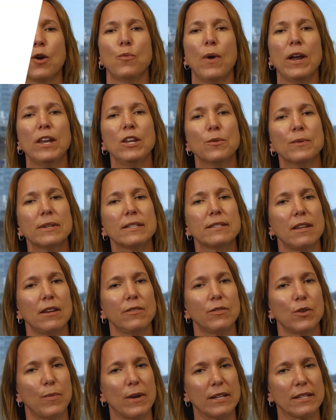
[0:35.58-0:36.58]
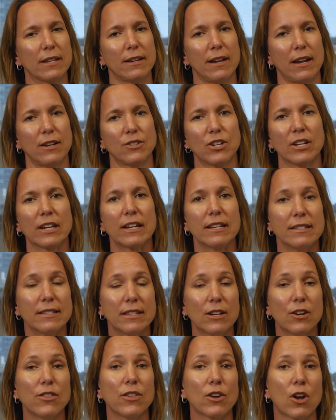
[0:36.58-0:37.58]
When you receive the resignation,
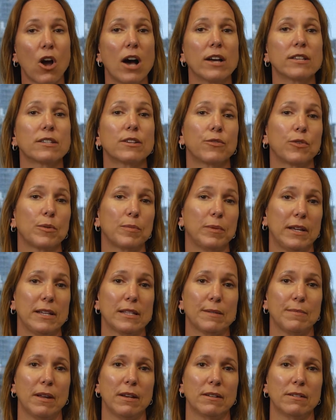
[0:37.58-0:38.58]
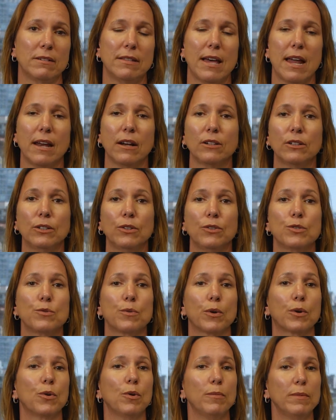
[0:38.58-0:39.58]
consider the cost of replacement. That includes
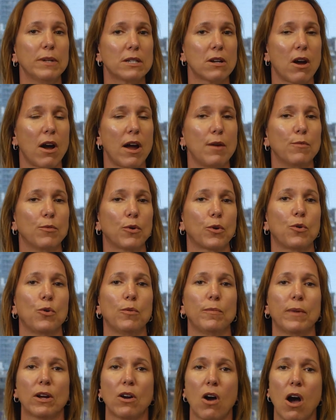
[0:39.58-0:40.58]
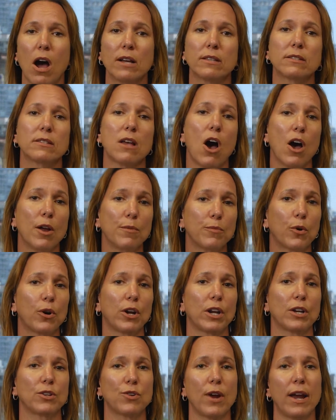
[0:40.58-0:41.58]
recruitment time, recruitment costs,
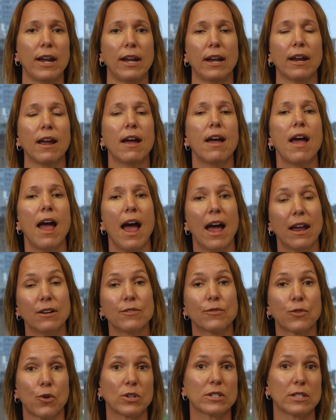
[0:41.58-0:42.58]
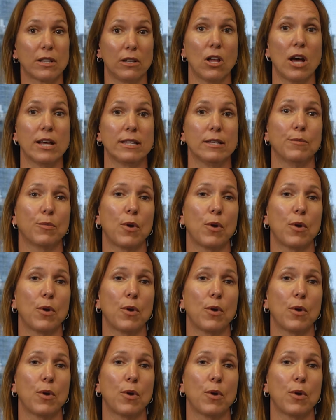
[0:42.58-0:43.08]
onboarding, training, and of course the loss in